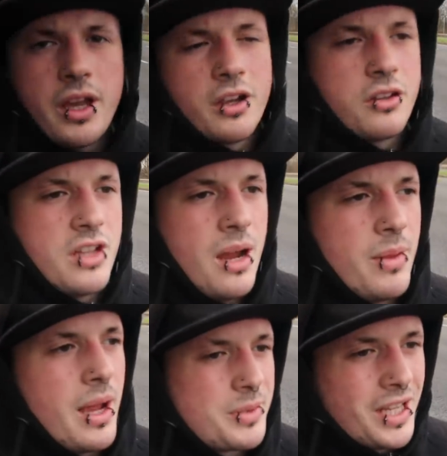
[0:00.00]
Okay, good
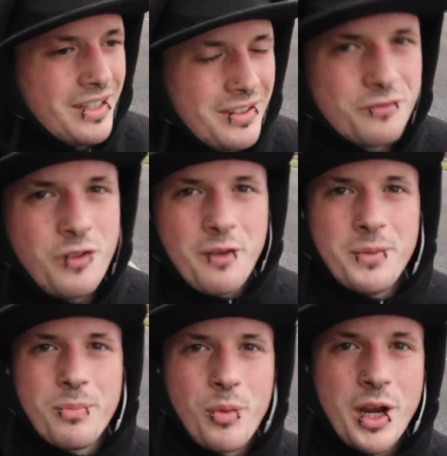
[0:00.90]
time lapse. Five
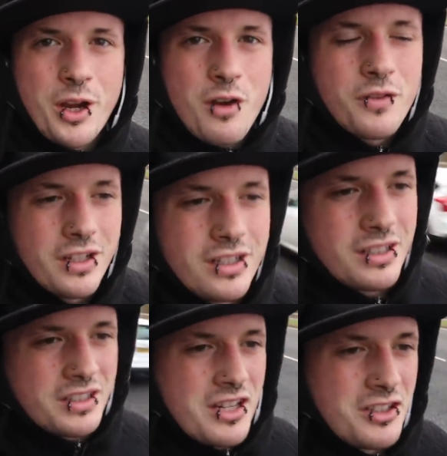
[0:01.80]
minute break over.
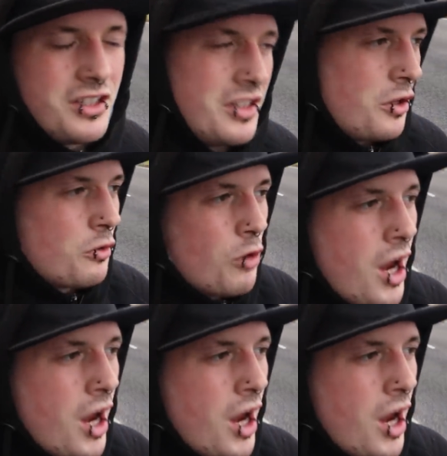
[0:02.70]
Continue.